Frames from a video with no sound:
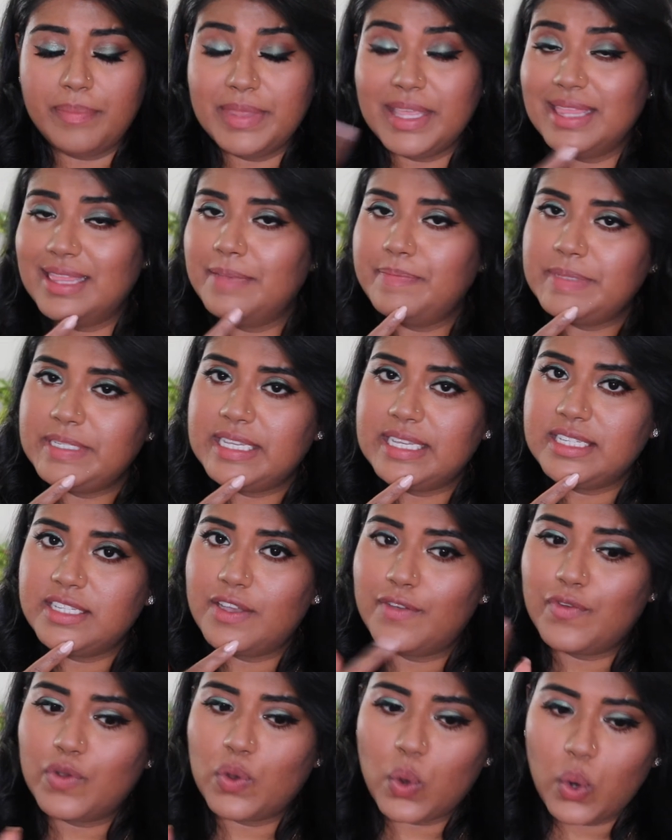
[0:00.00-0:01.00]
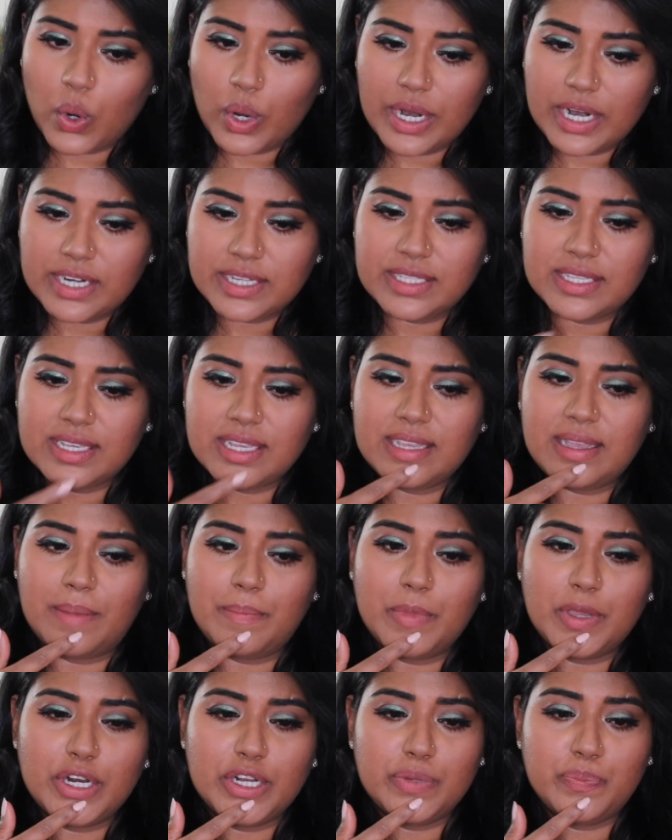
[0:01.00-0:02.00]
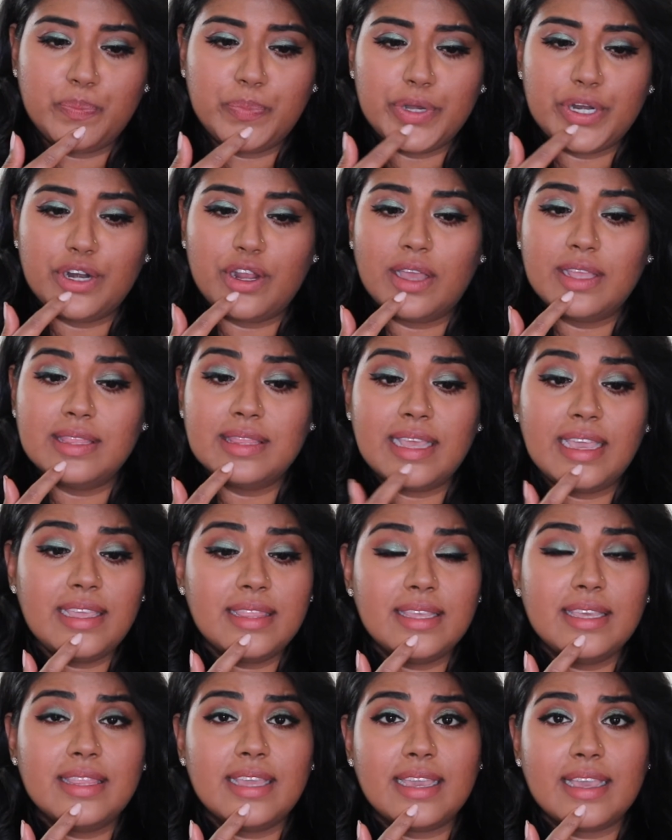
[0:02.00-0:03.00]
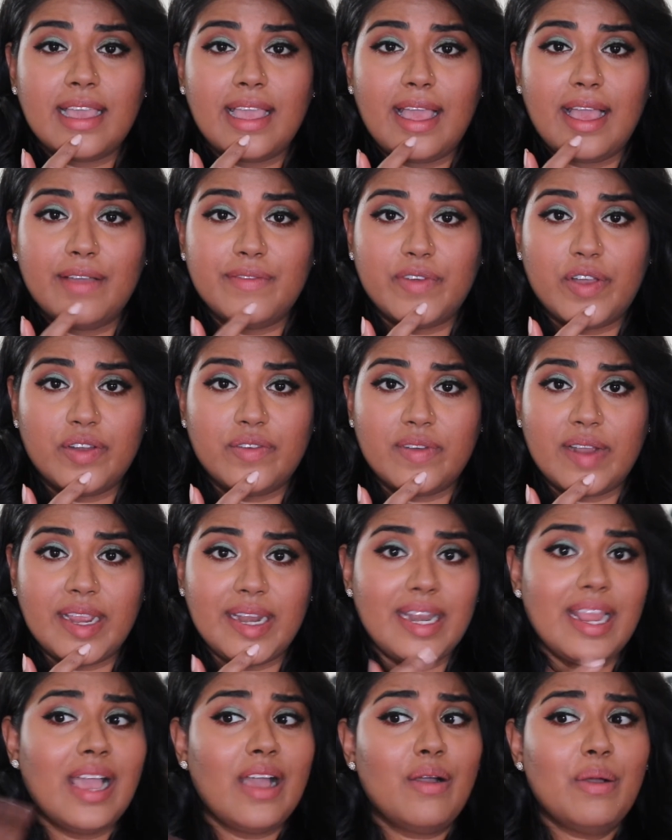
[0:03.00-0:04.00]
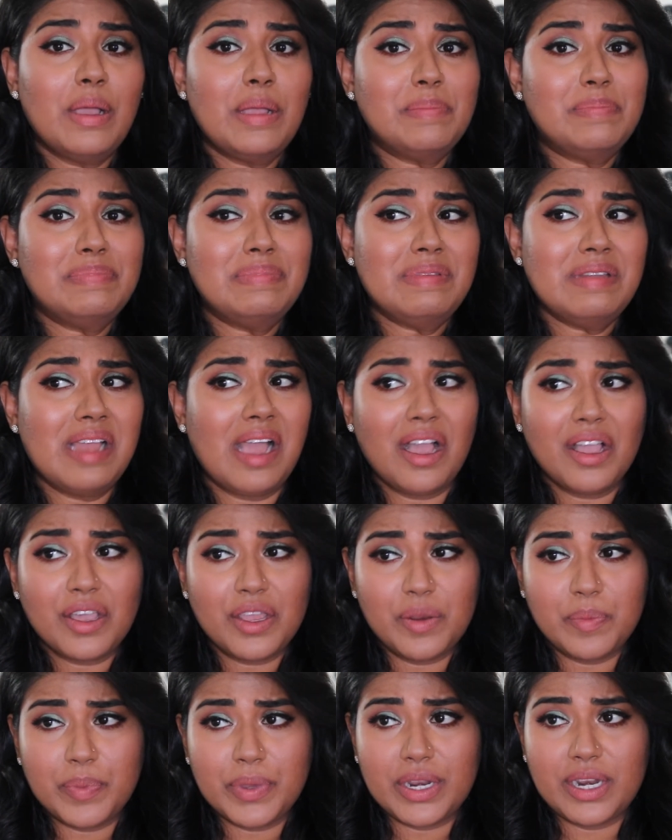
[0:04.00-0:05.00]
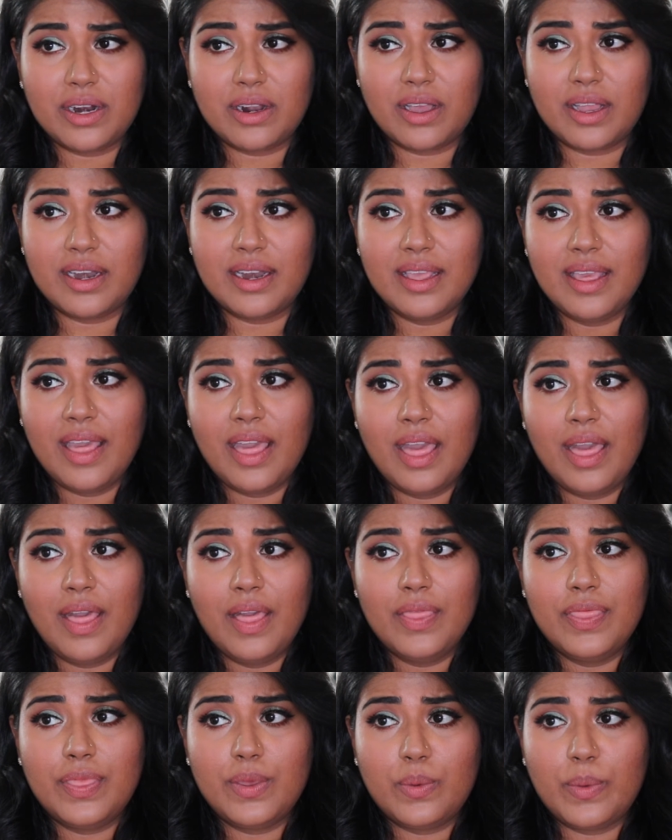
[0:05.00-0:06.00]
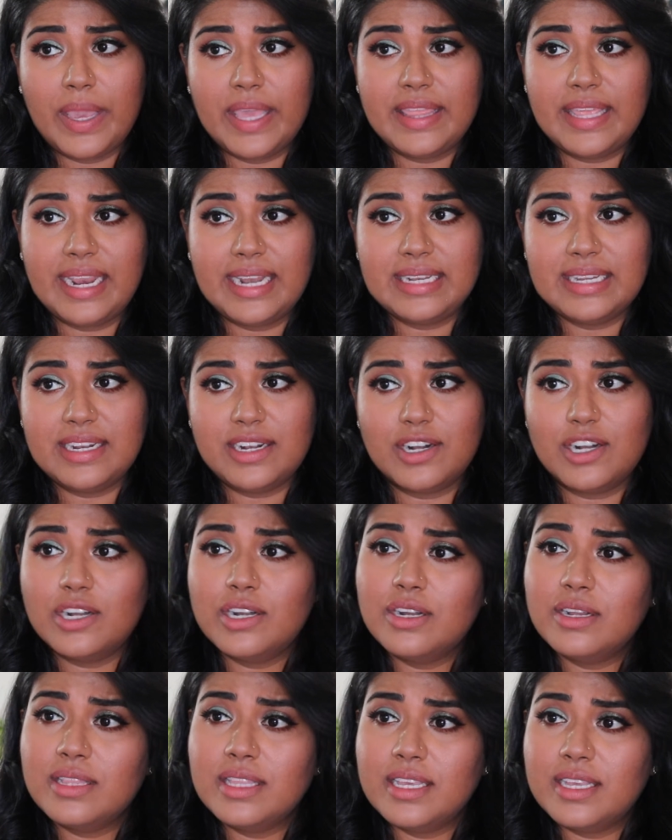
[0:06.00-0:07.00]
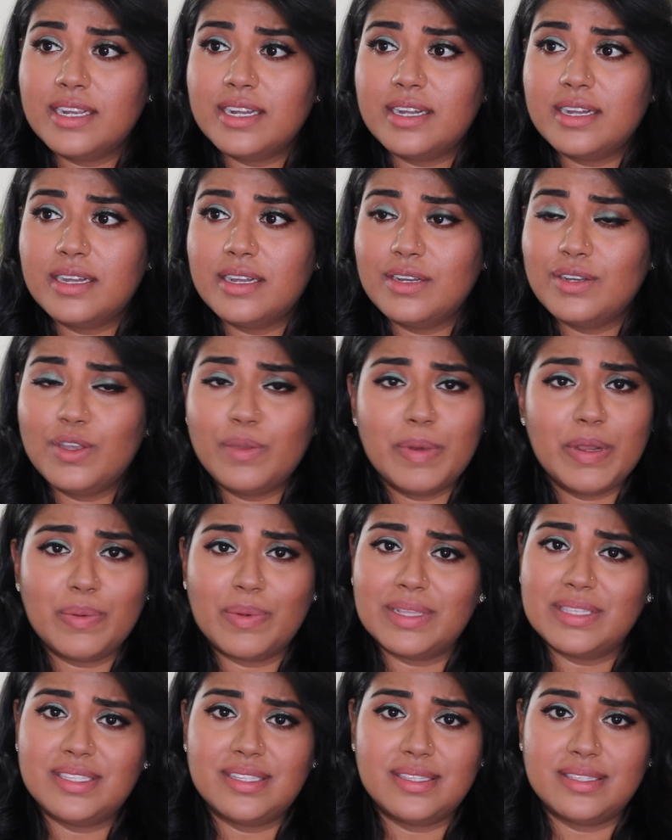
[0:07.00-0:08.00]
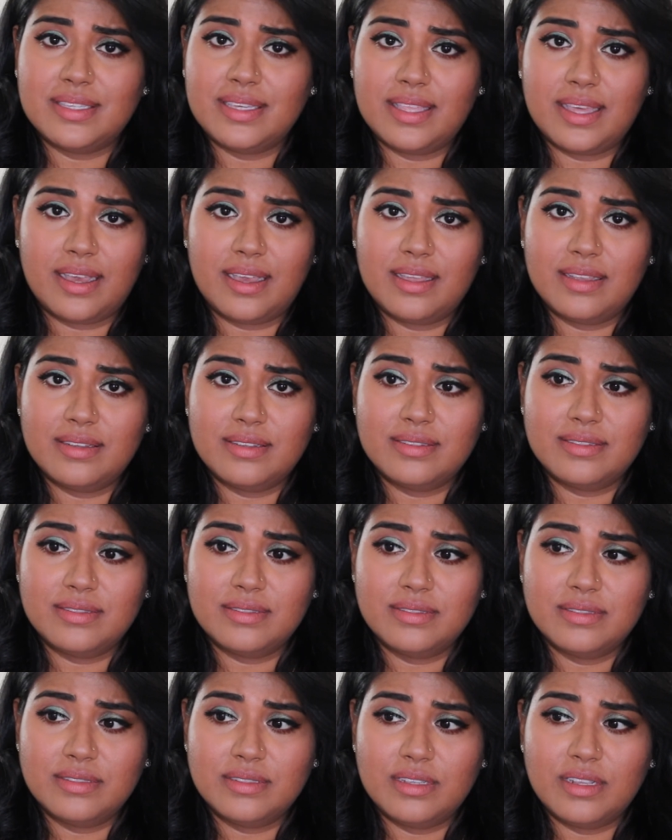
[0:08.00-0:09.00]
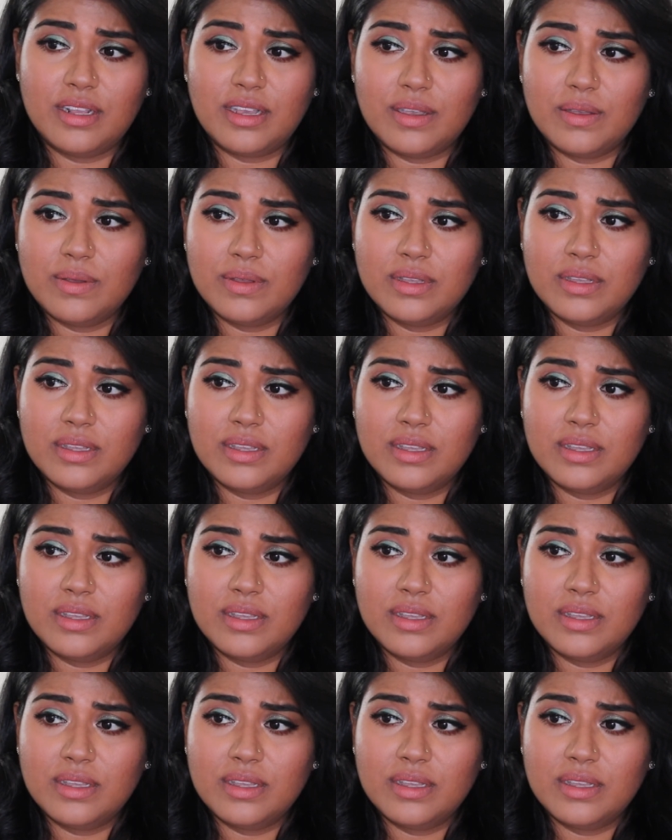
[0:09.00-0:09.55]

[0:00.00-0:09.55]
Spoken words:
The lip tint, of course, I'm going to put it on lightly like I have on right now. I'm not going to put it on the way that I did earlier. Nobody wants to see that, you know?